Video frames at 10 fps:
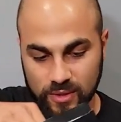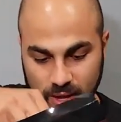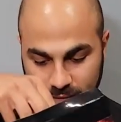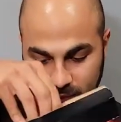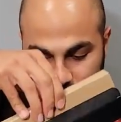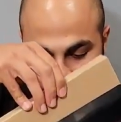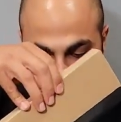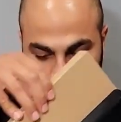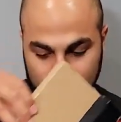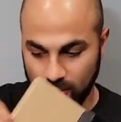that footage.
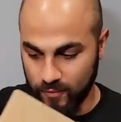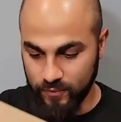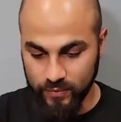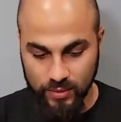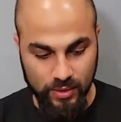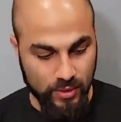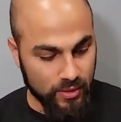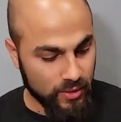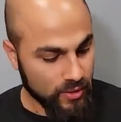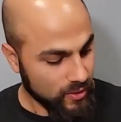So,
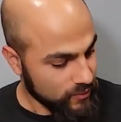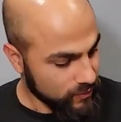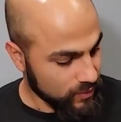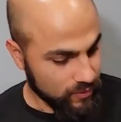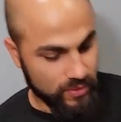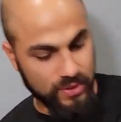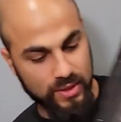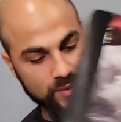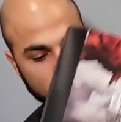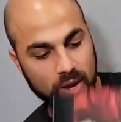in
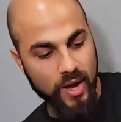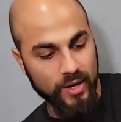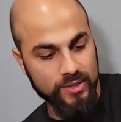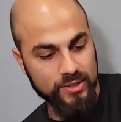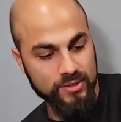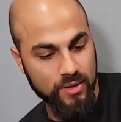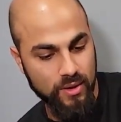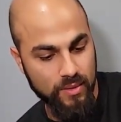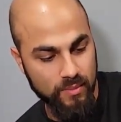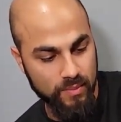this box,
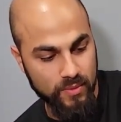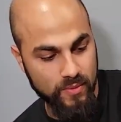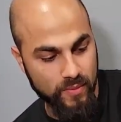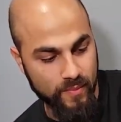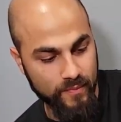we've